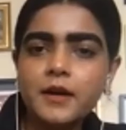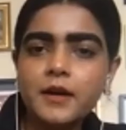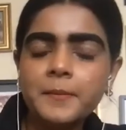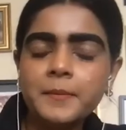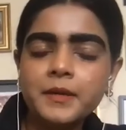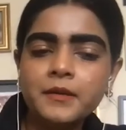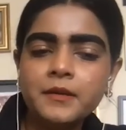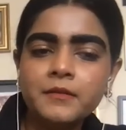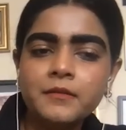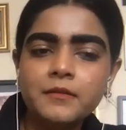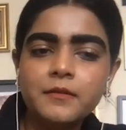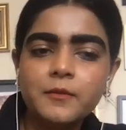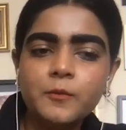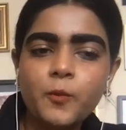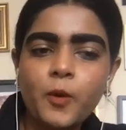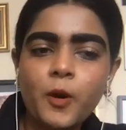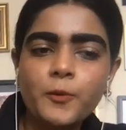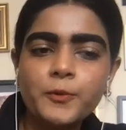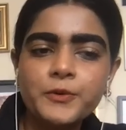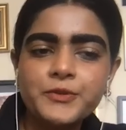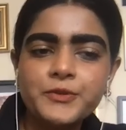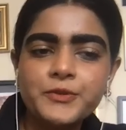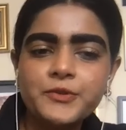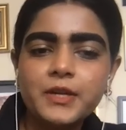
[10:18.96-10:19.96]
mean, what
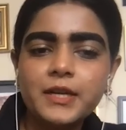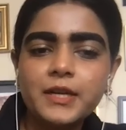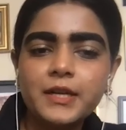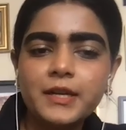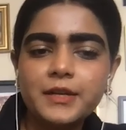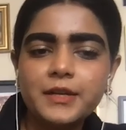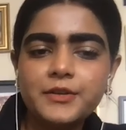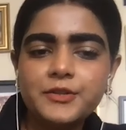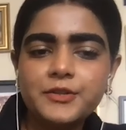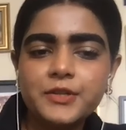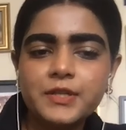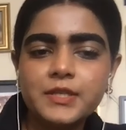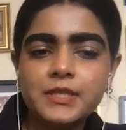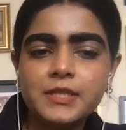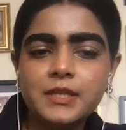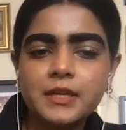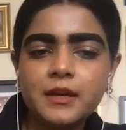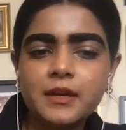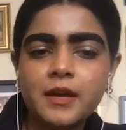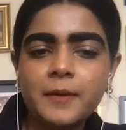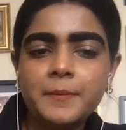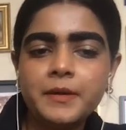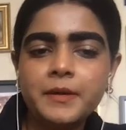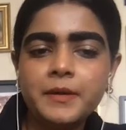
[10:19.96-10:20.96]
was really
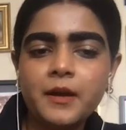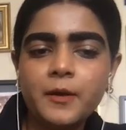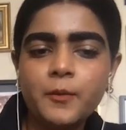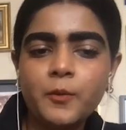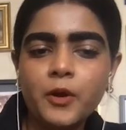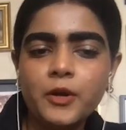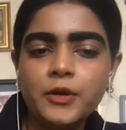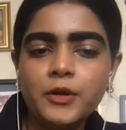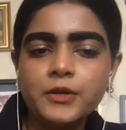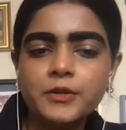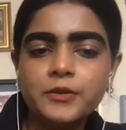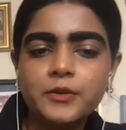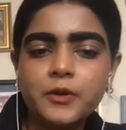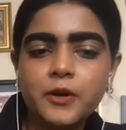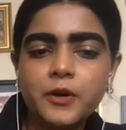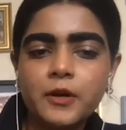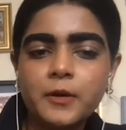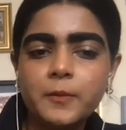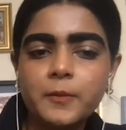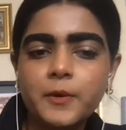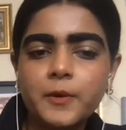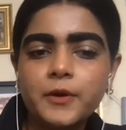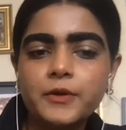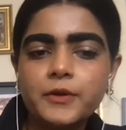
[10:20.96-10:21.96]
interesting, I mean, I wanted to talk
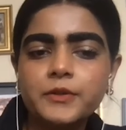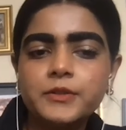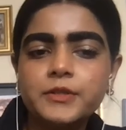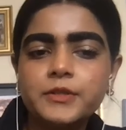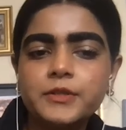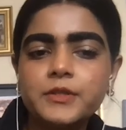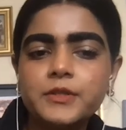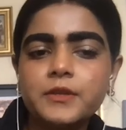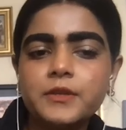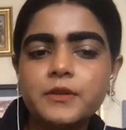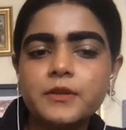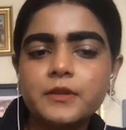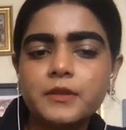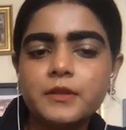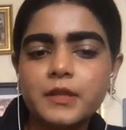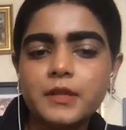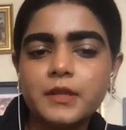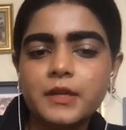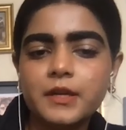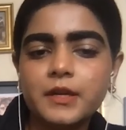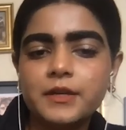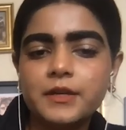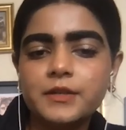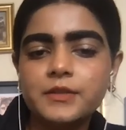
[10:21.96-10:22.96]
about two
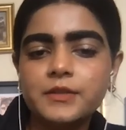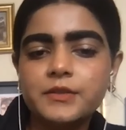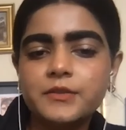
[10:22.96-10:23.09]
things.